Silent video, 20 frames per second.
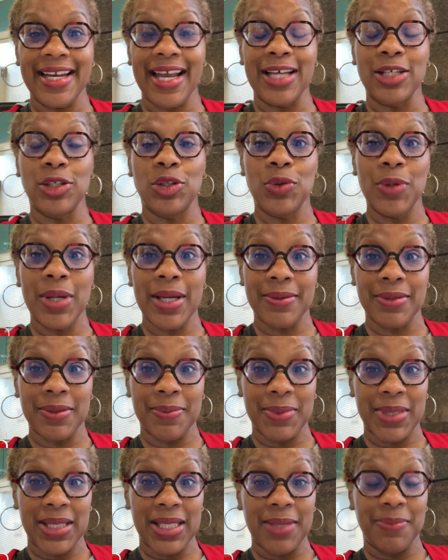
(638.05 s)
I do have
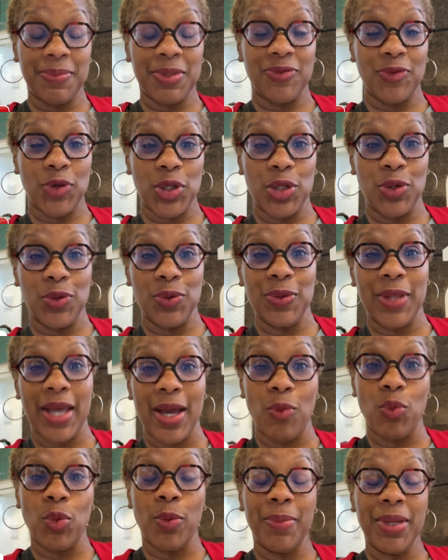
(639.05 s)
some tips for you
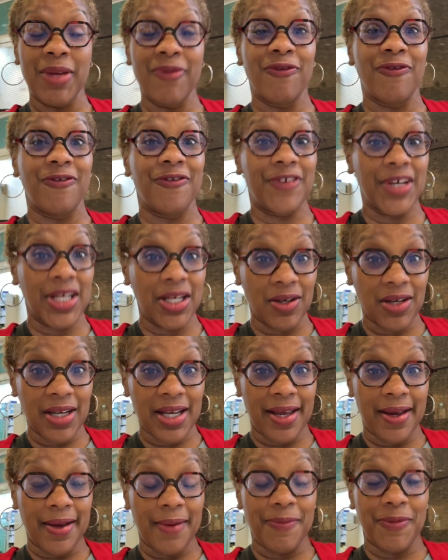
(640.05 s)
that will be very
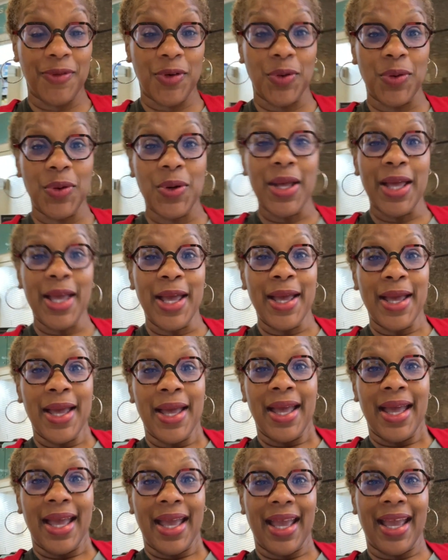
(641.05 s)
helpful,
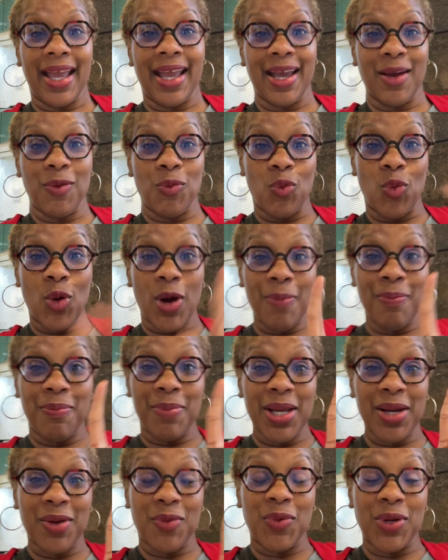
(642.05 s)
and one
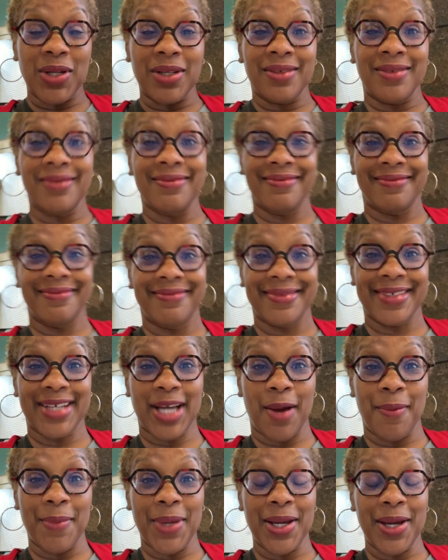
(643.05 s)
big one
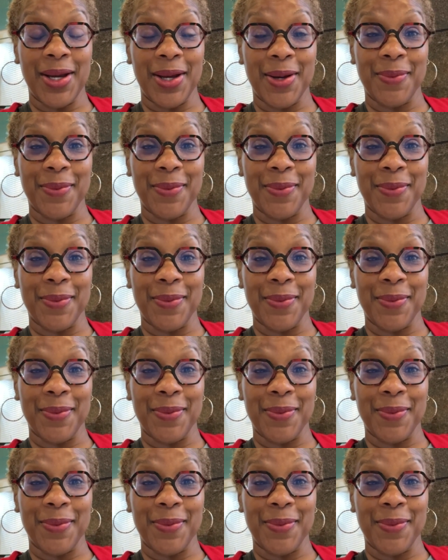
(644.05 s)
coming up.